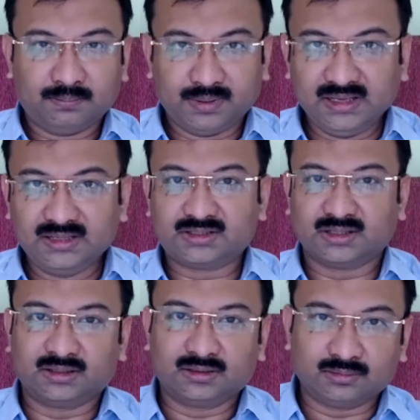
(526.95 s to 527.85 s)
Please
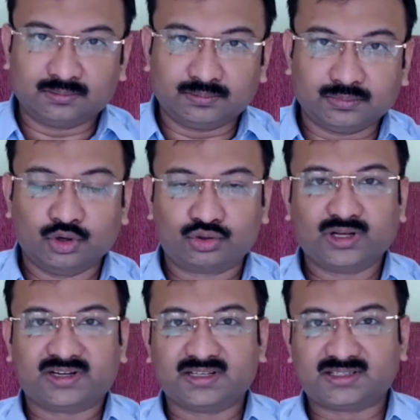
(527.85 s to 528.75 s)
go to
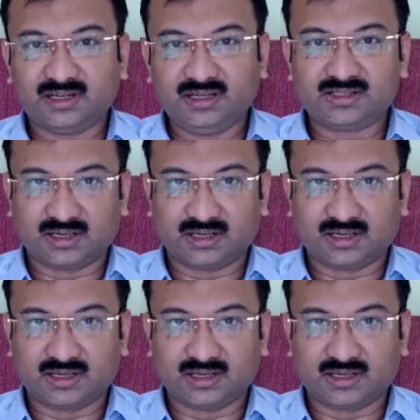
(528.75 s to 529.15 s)
the test series.